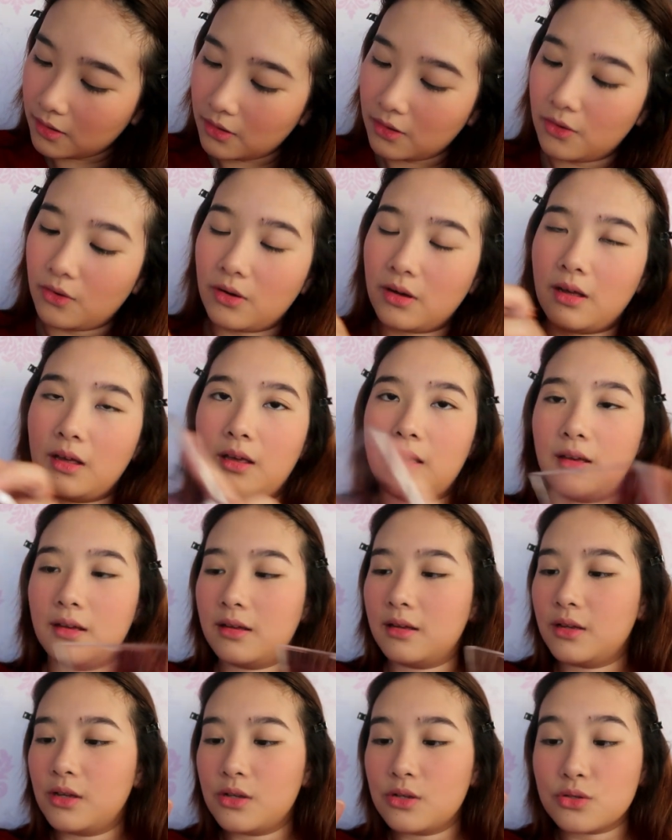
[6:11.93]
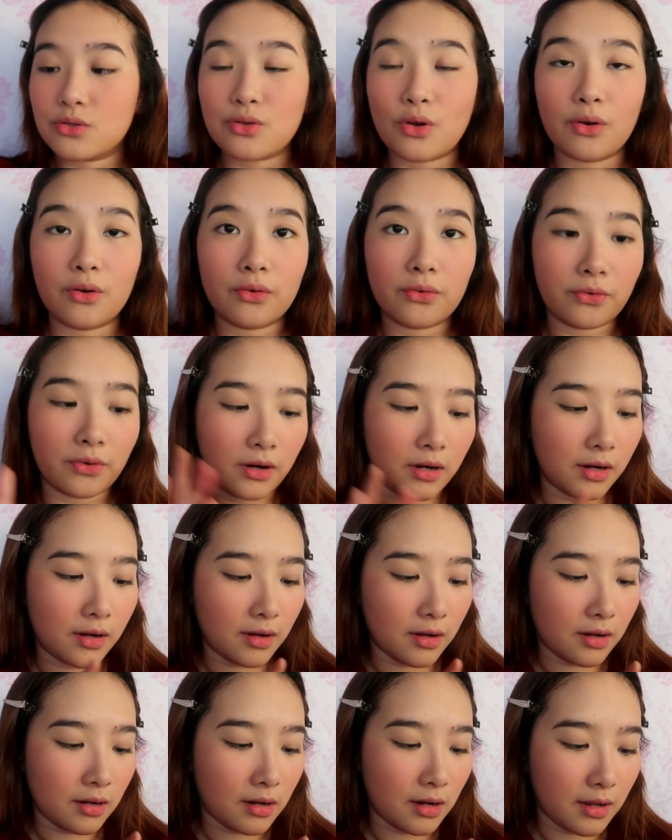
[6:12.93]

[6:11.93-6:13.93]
Okay. So far,